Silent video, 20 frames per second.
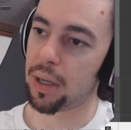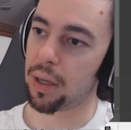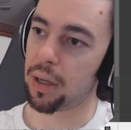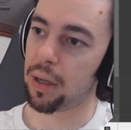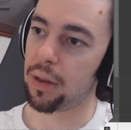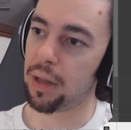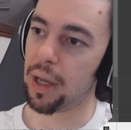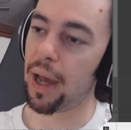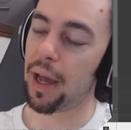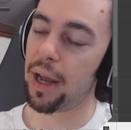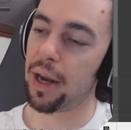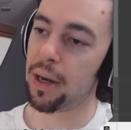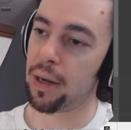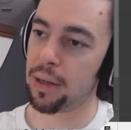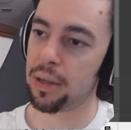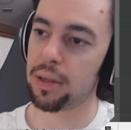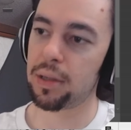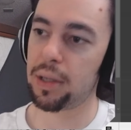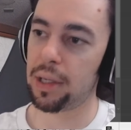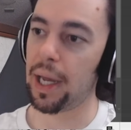The
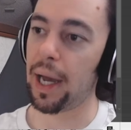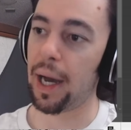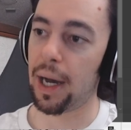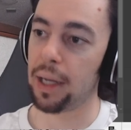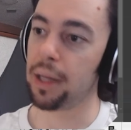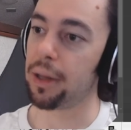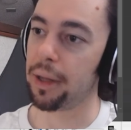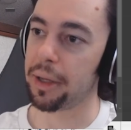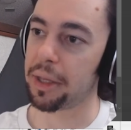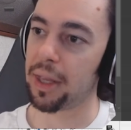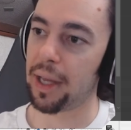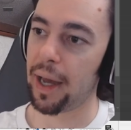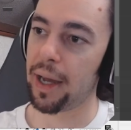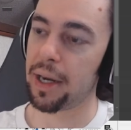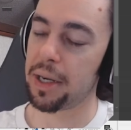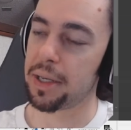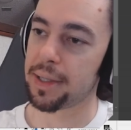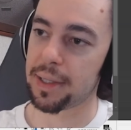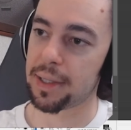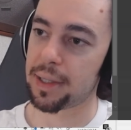N, yeah, like the N
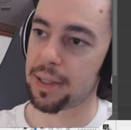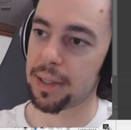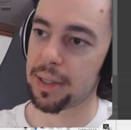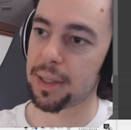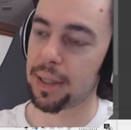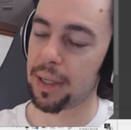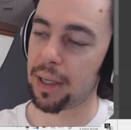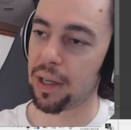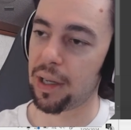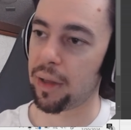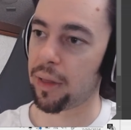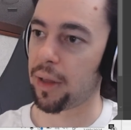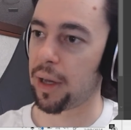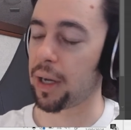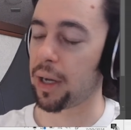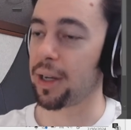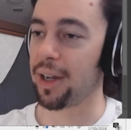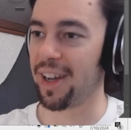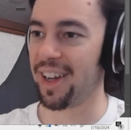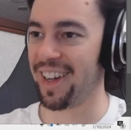is a
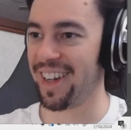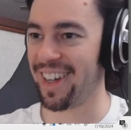thing.